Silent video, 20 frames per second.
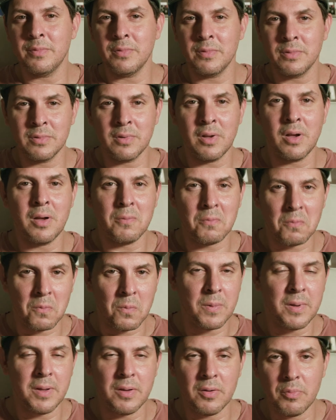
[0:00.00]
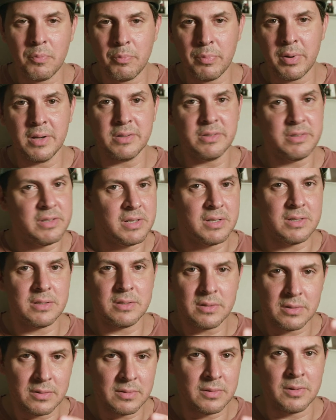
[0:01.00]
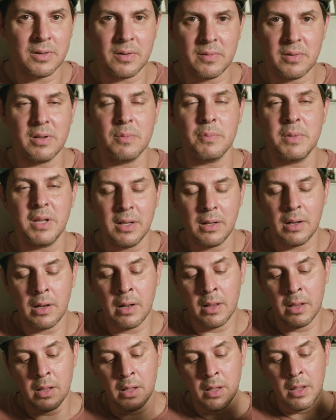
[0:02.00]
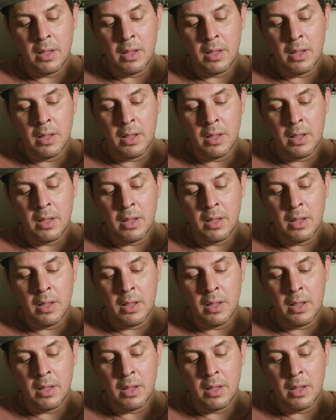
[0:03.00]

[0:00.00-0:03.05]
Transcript: not real punches, you know what I mean,